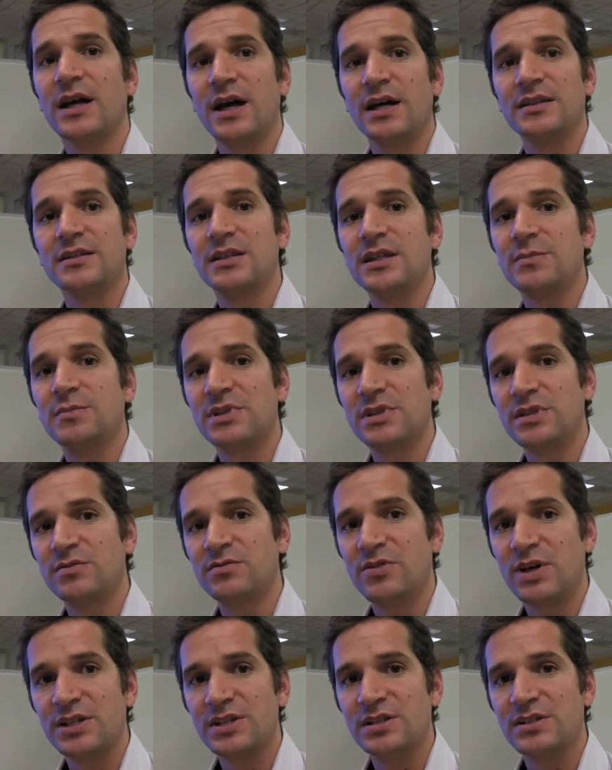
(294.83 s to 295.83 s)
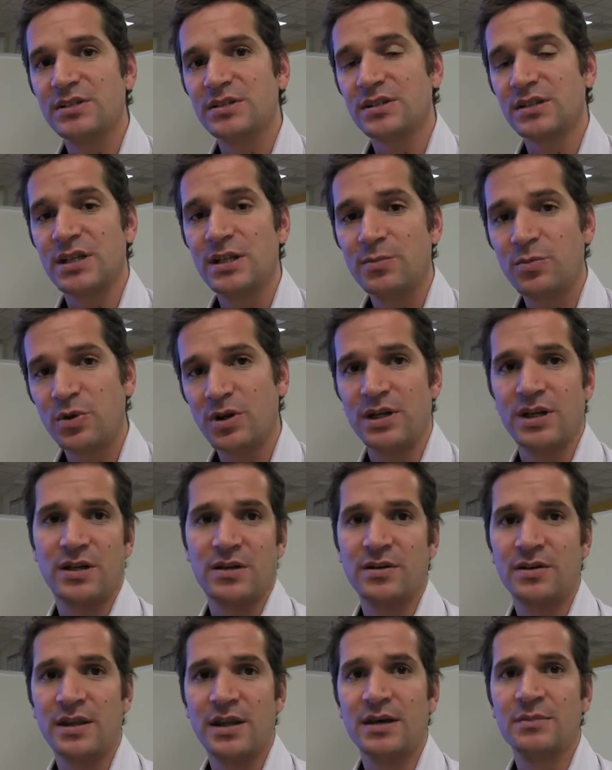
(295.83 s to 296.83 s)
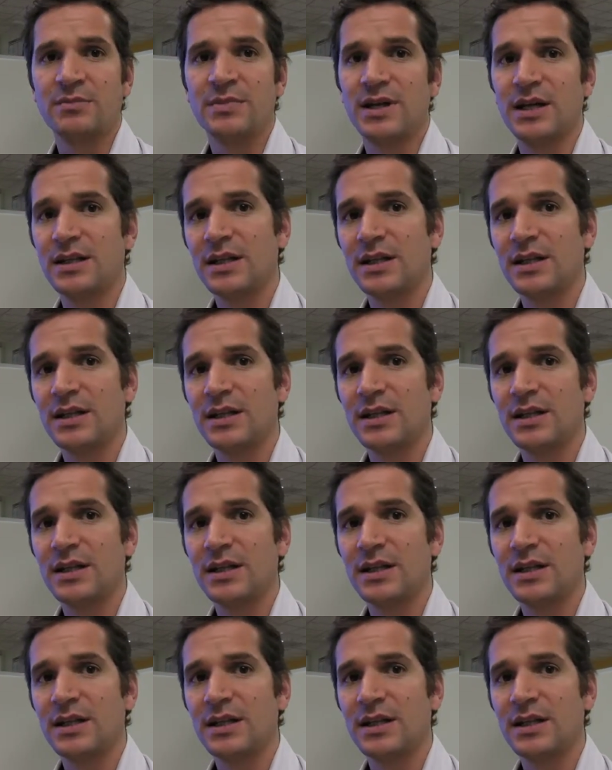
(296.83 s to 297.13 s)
and teams can register to keep working on them,